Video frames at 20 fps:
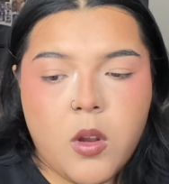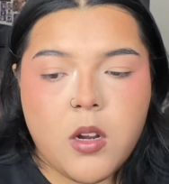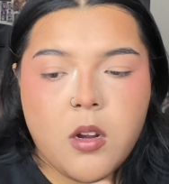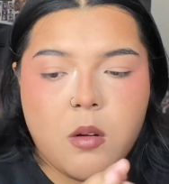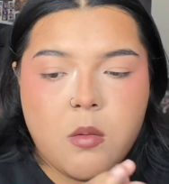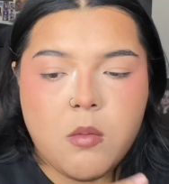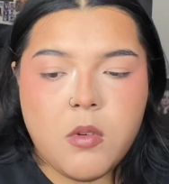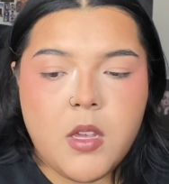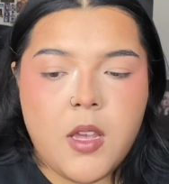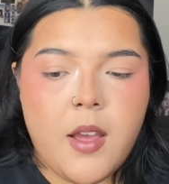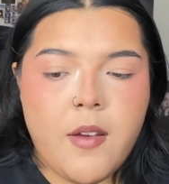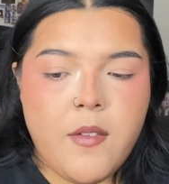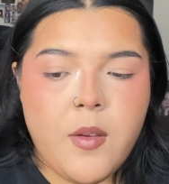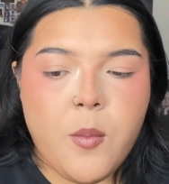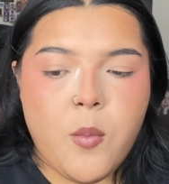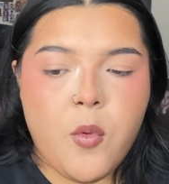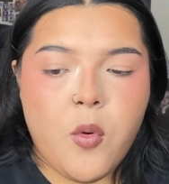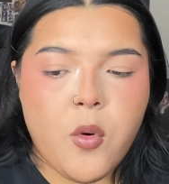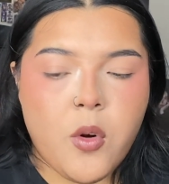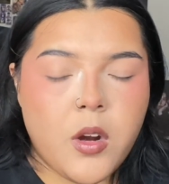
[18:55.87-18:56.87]
are we having
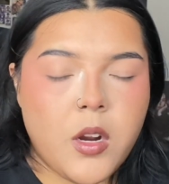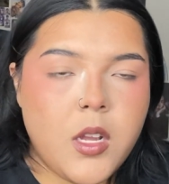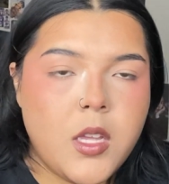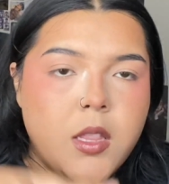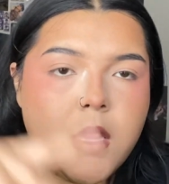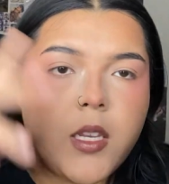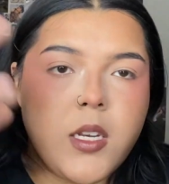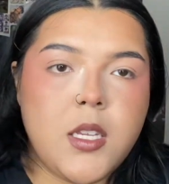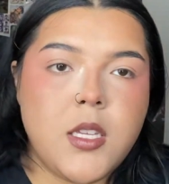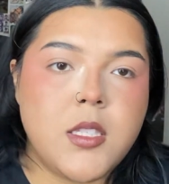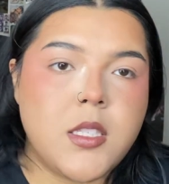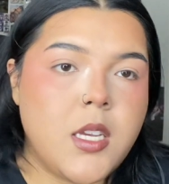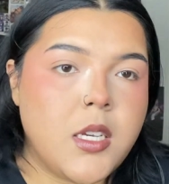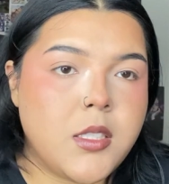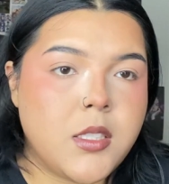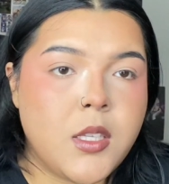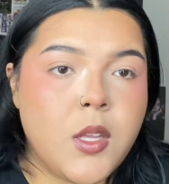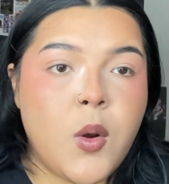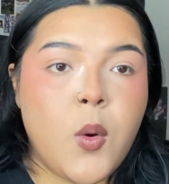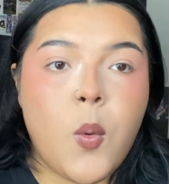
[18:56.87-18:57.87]
more? And then he
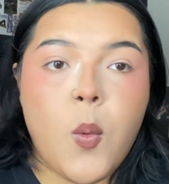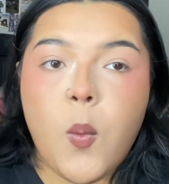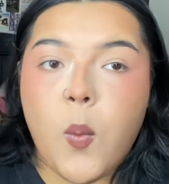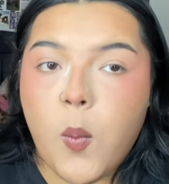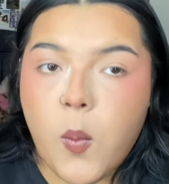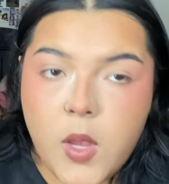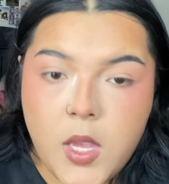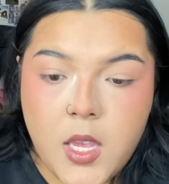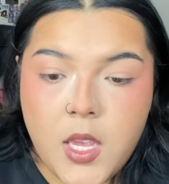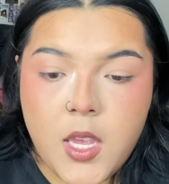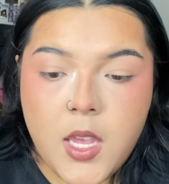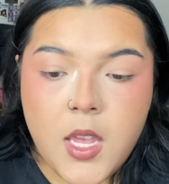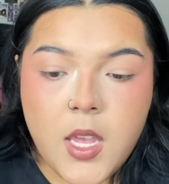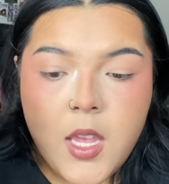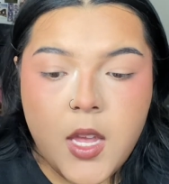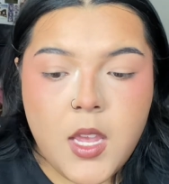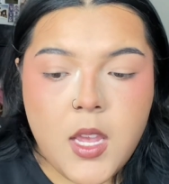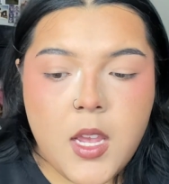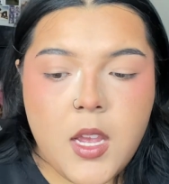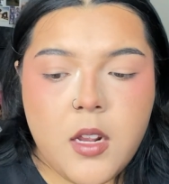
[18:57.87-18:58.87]
texted, we.
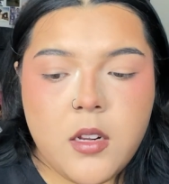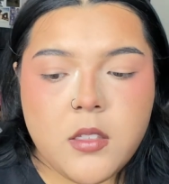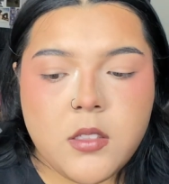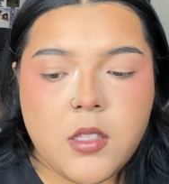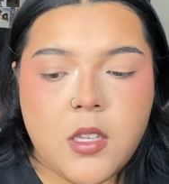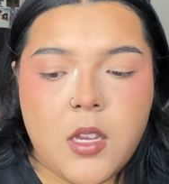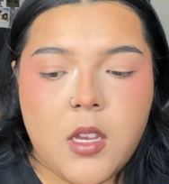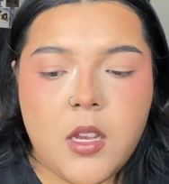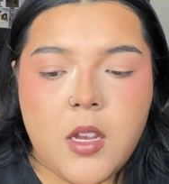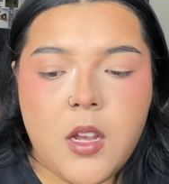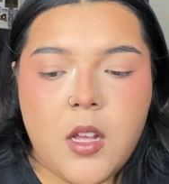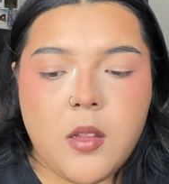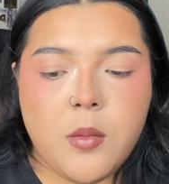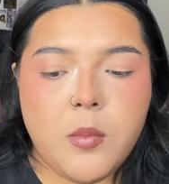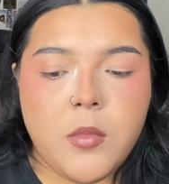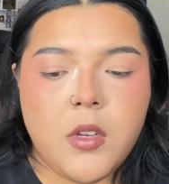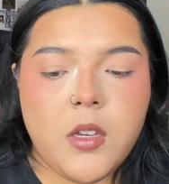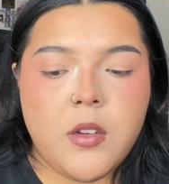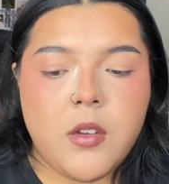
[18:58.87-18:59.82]
And I was like, oh, may